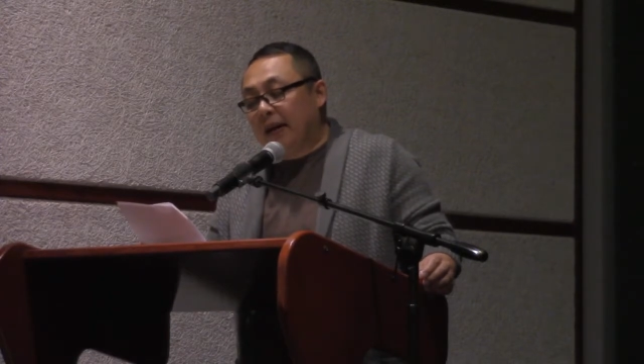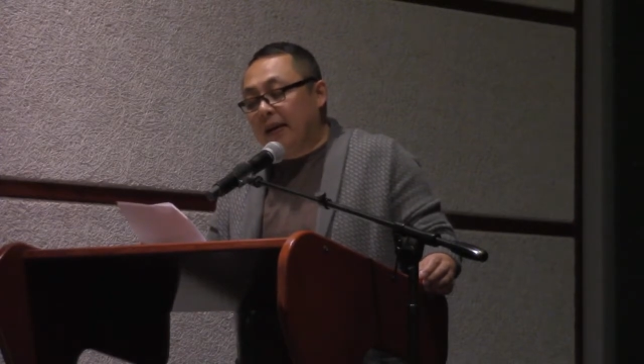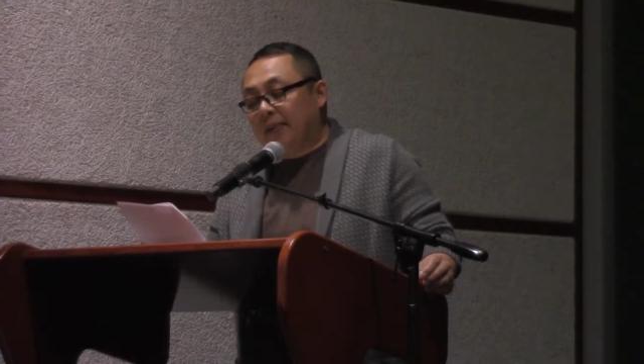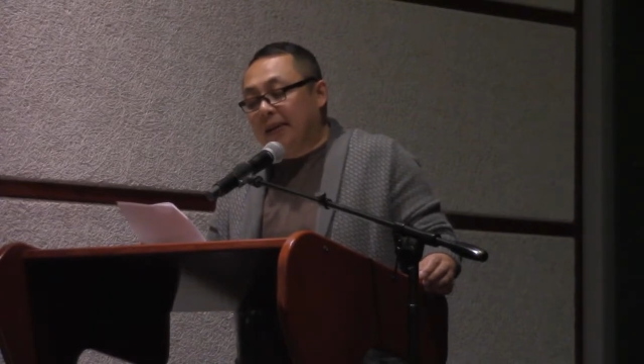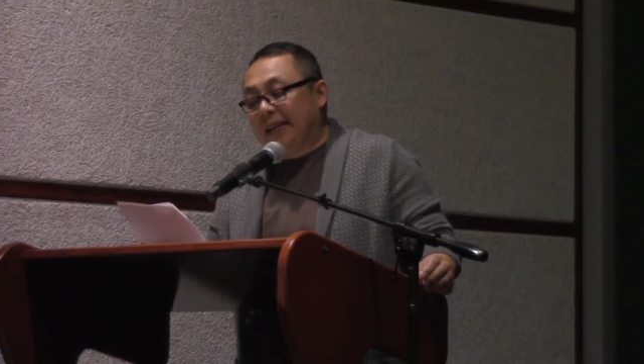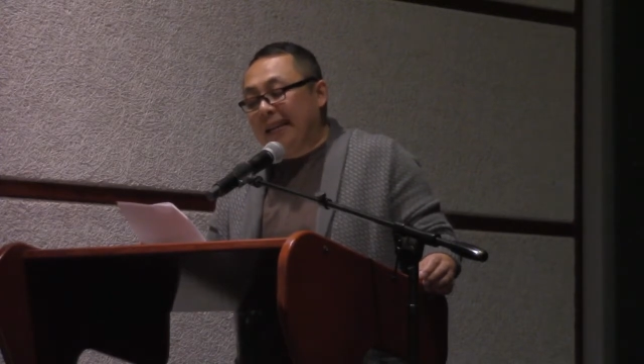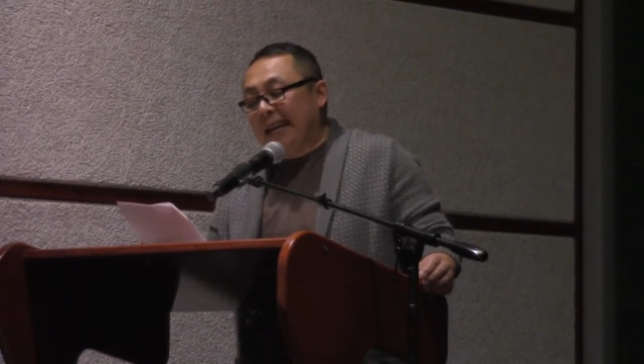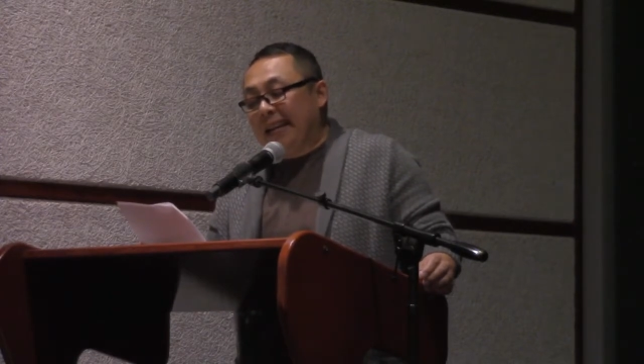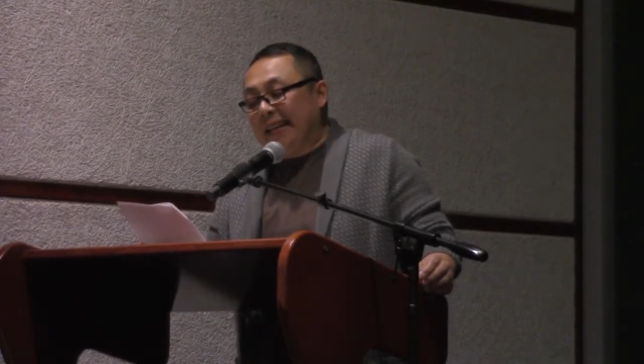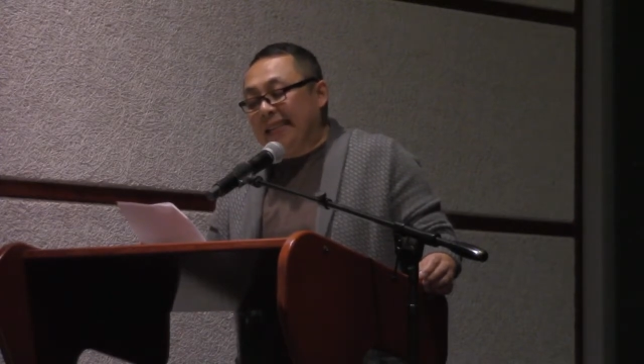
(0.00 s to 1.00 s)
but
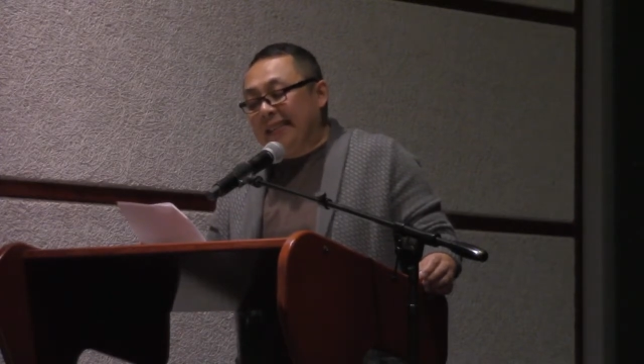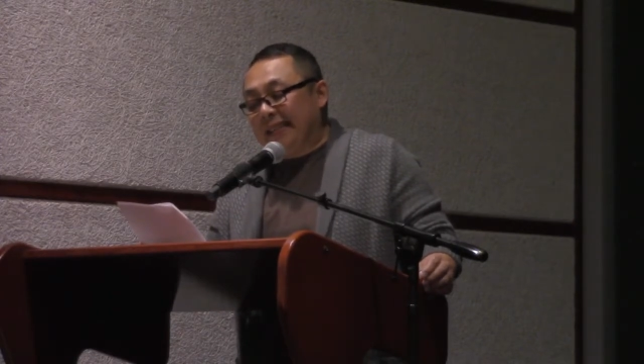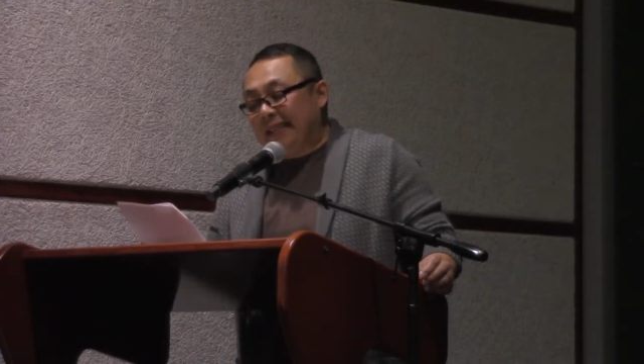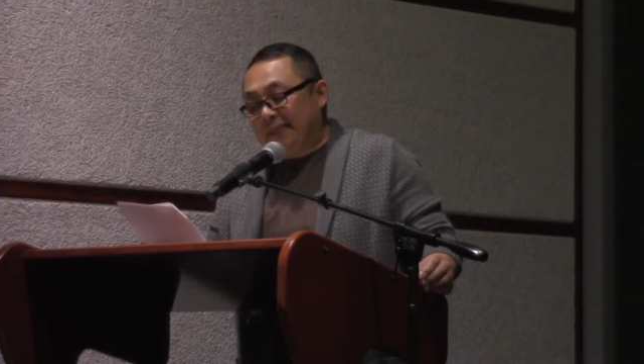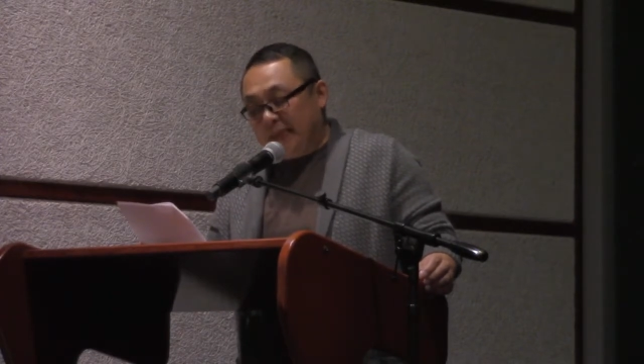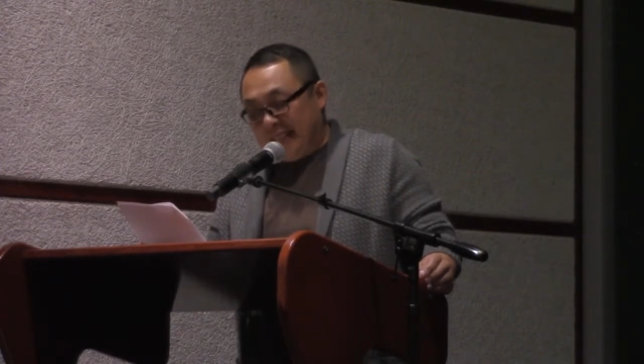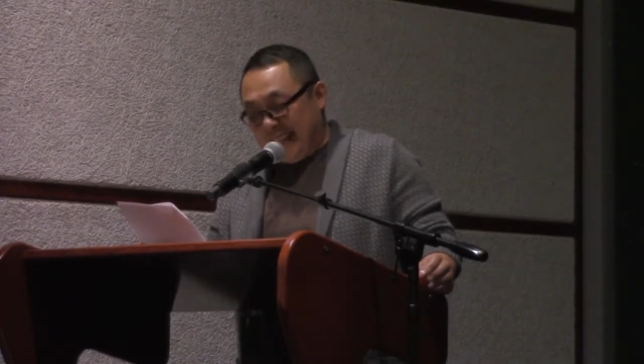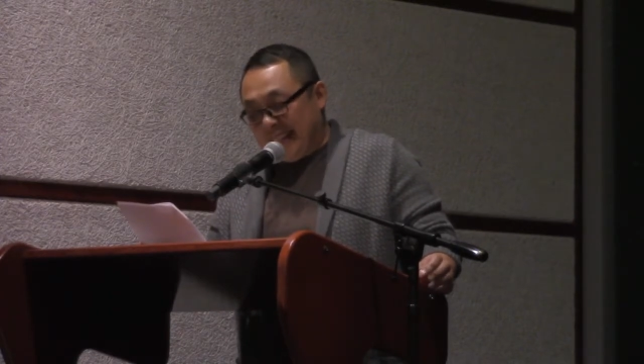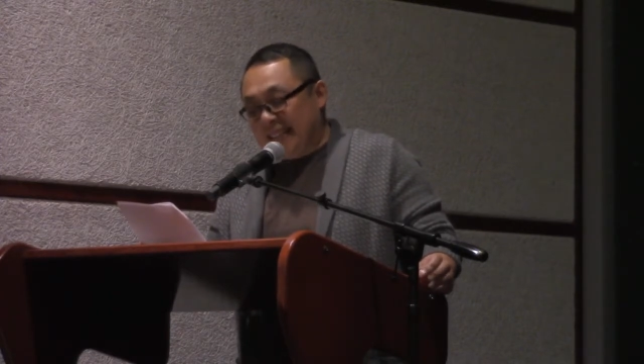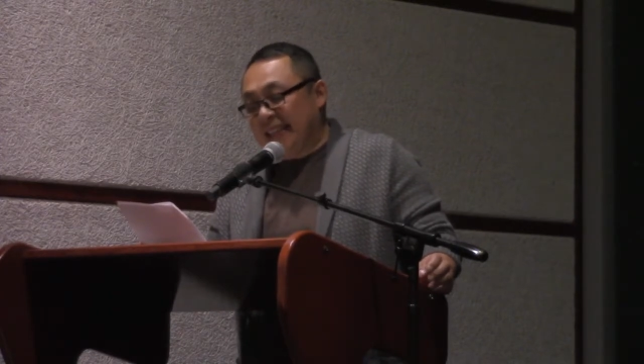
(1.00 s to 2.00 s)
yet